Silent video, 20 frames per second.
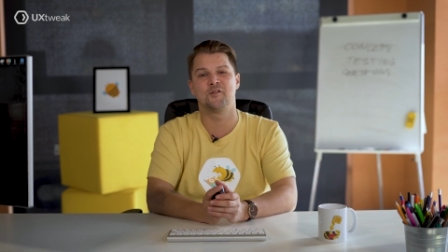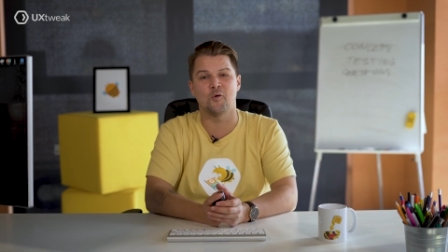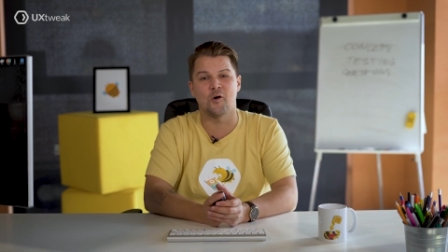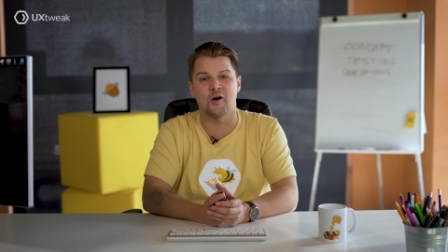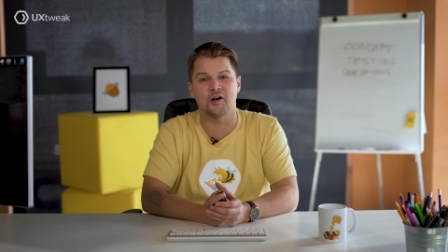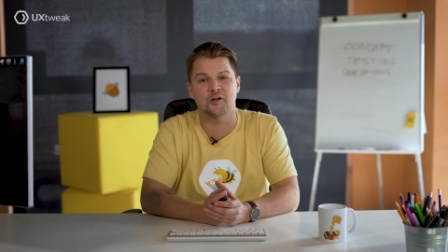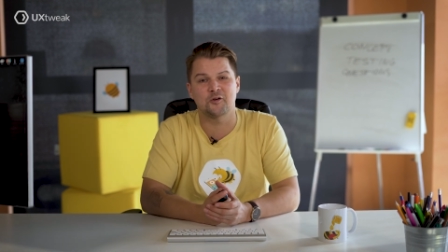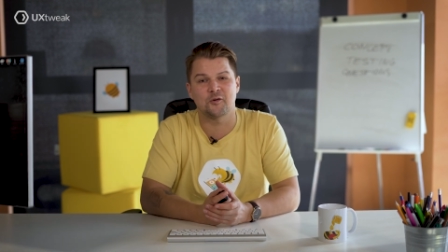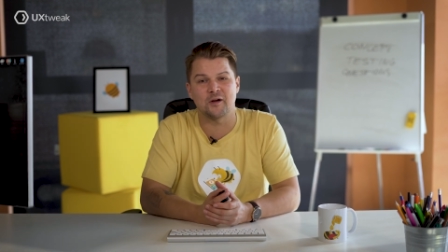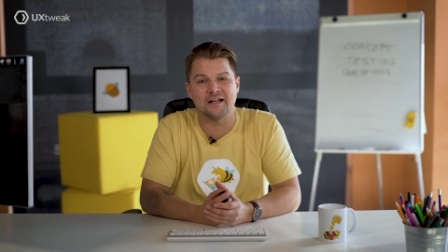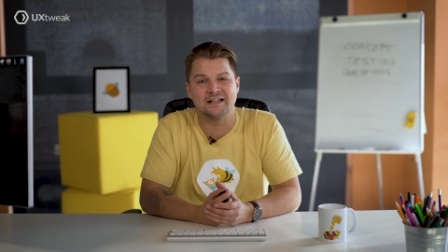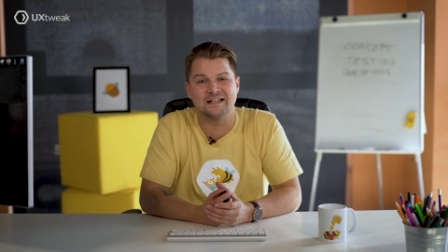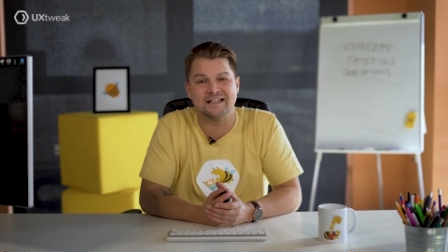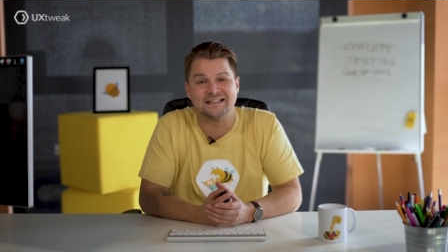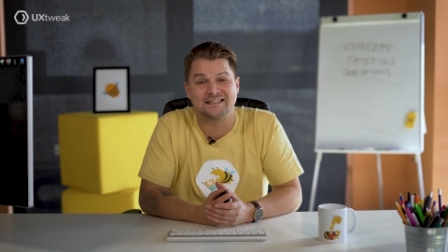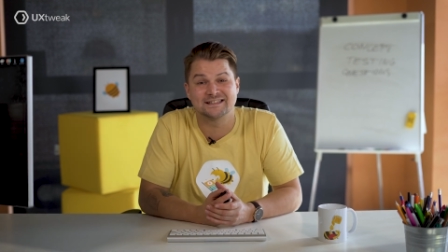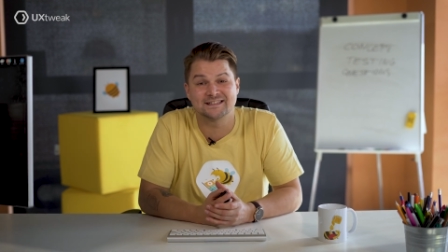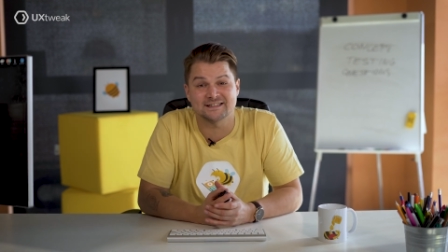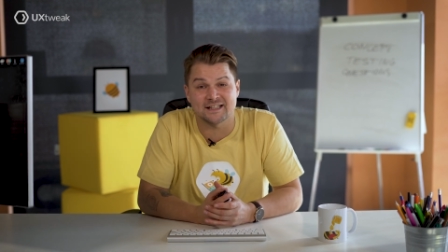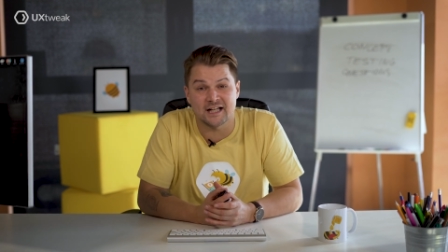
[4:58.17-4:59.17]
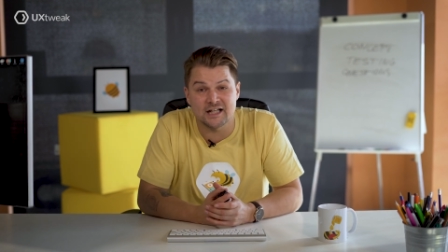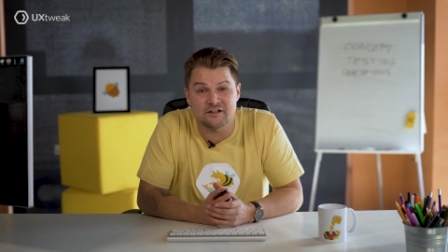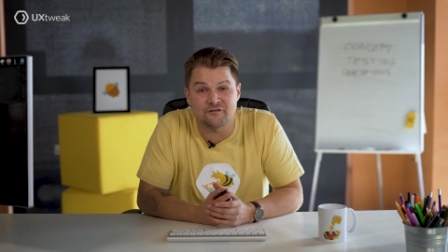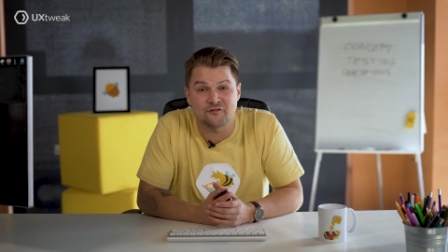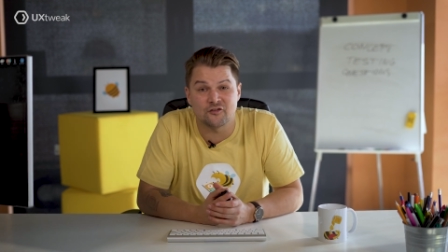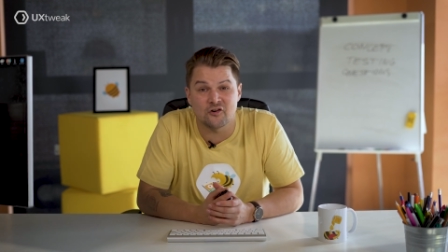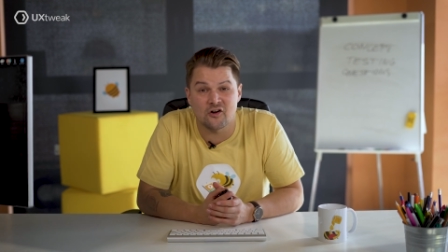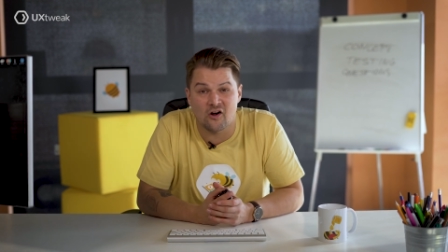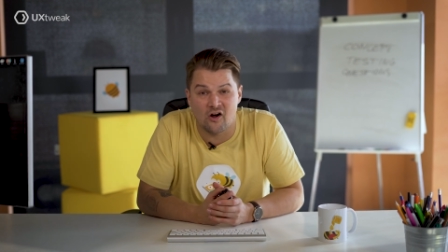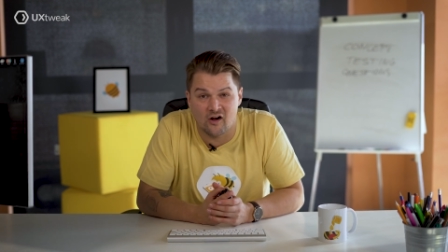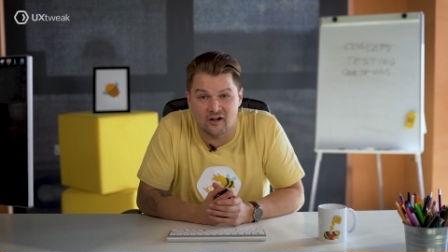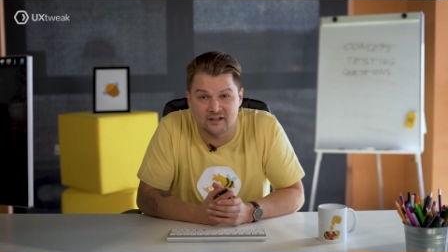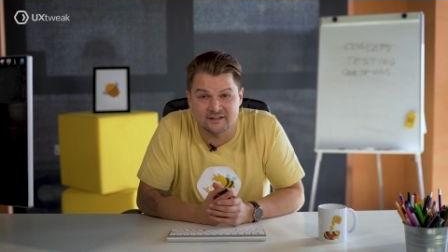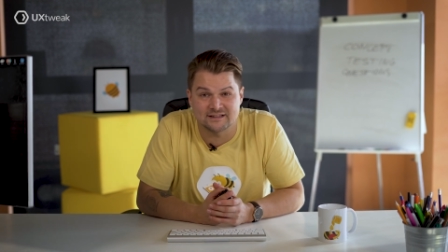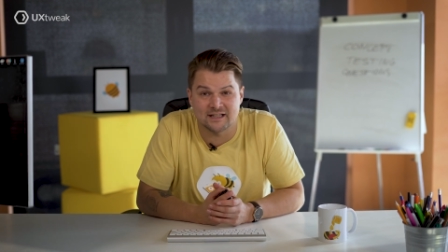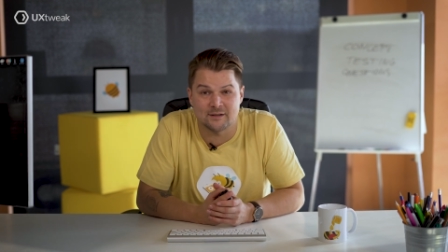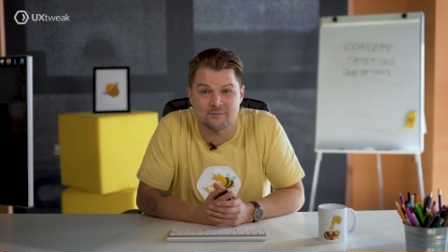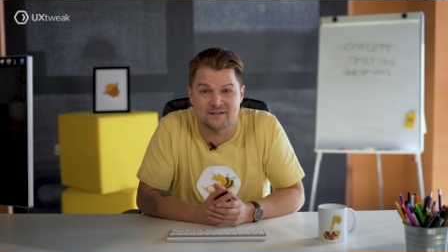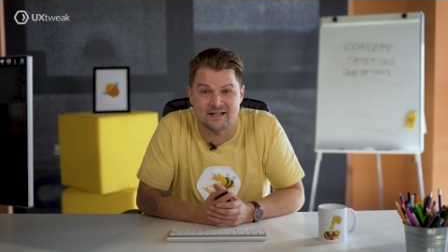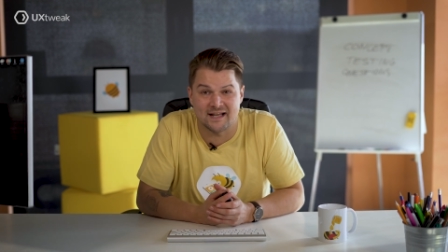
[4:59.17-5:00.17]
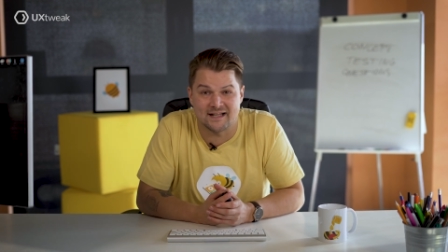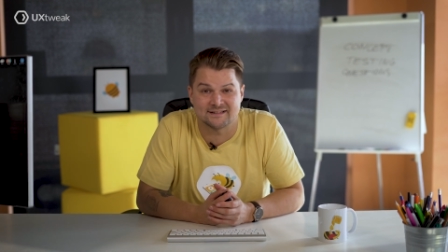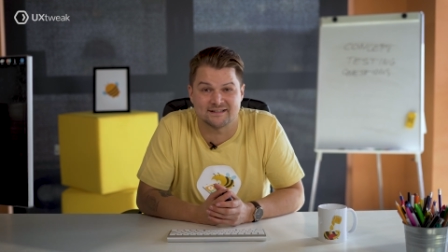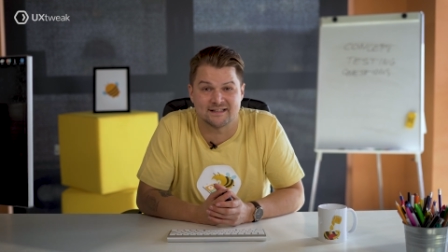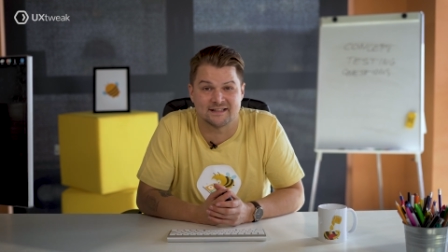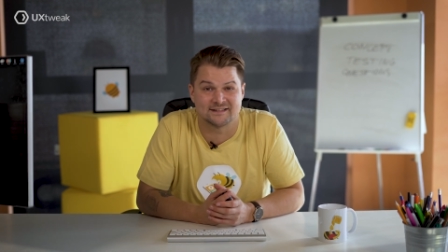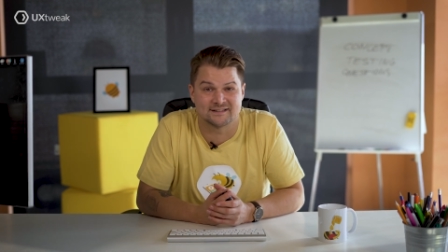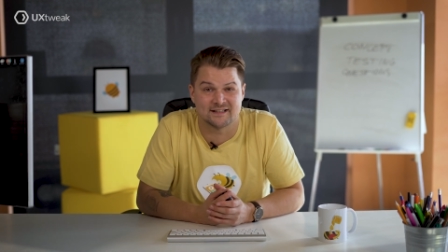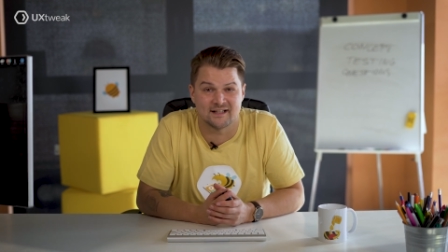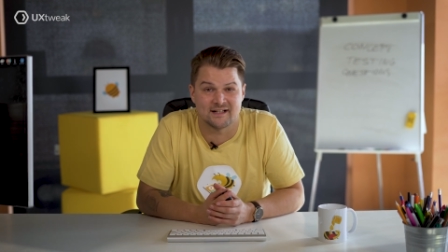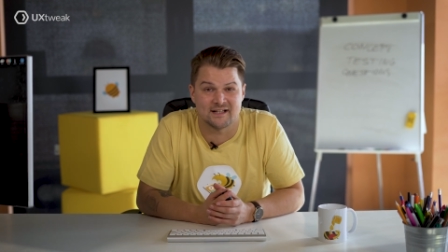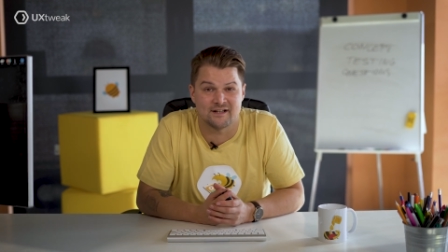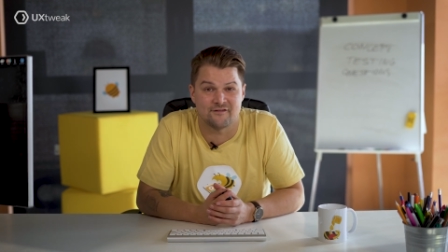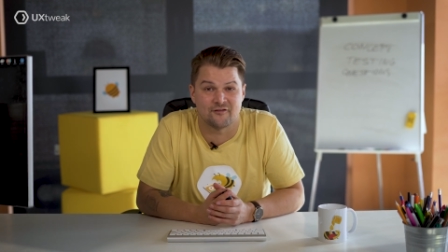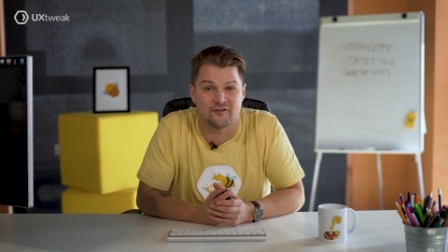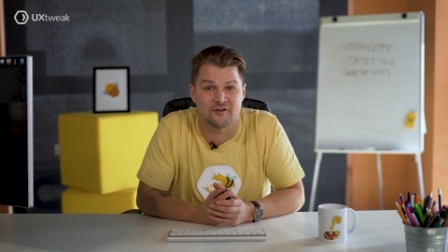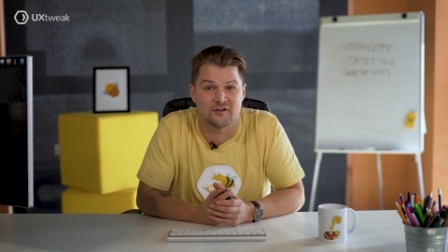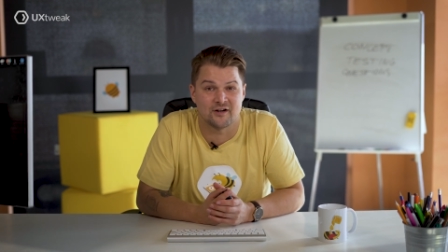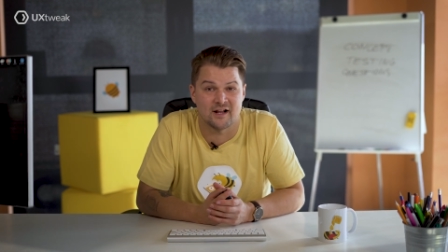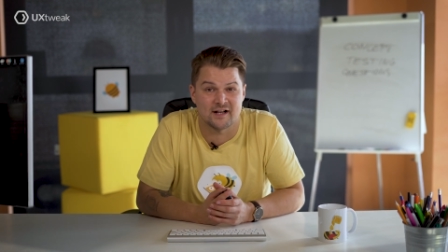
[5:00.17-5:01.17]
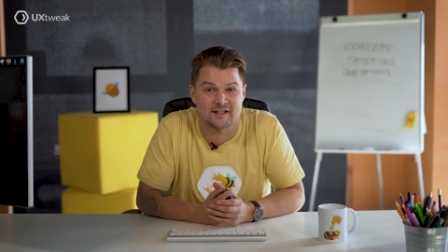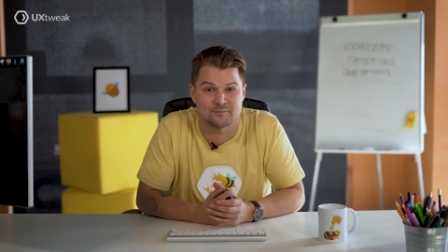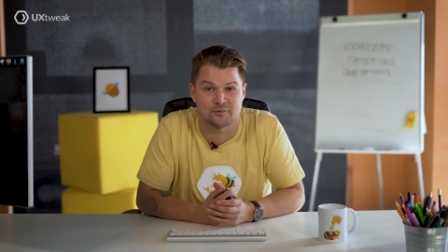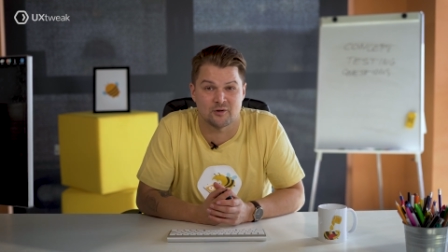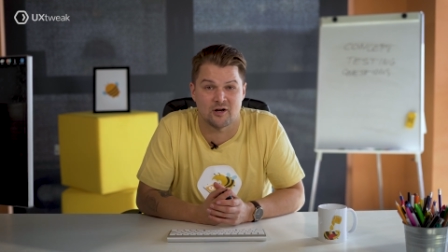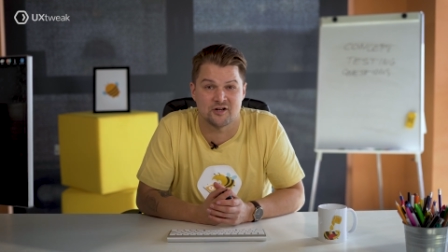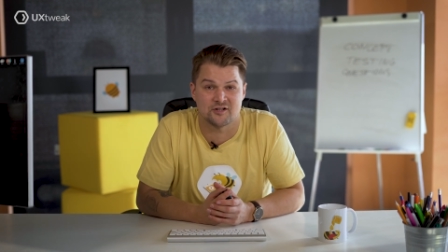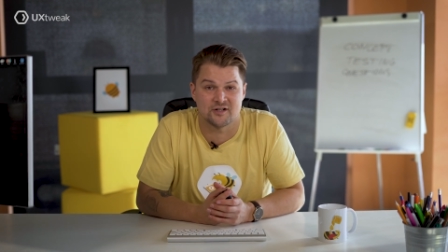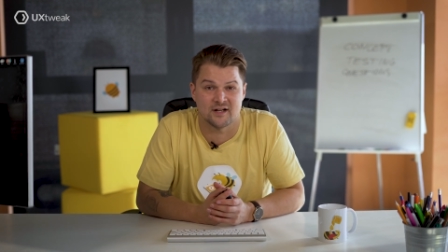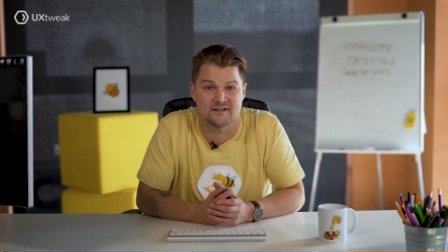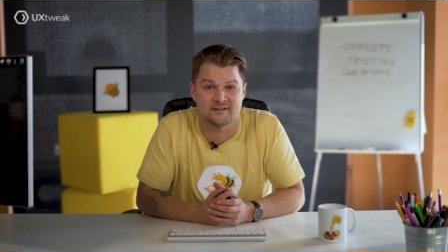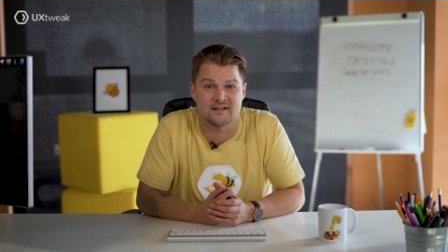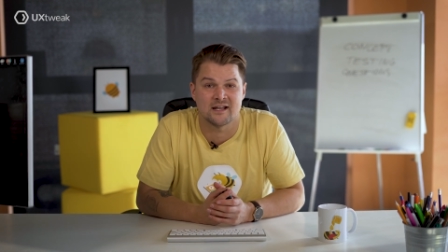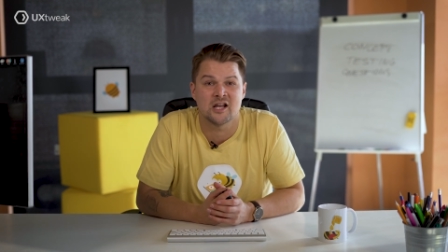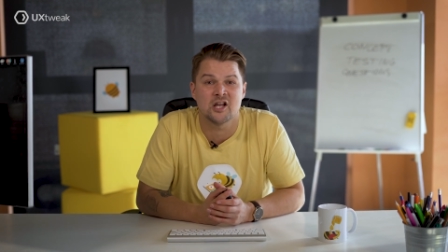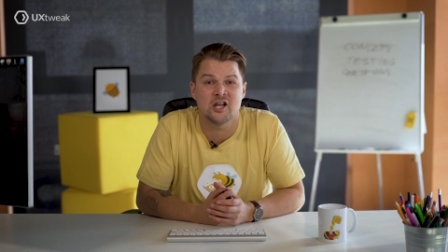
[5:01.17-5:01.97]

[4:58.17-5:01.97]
want to create an insightful concept testing study for your next project,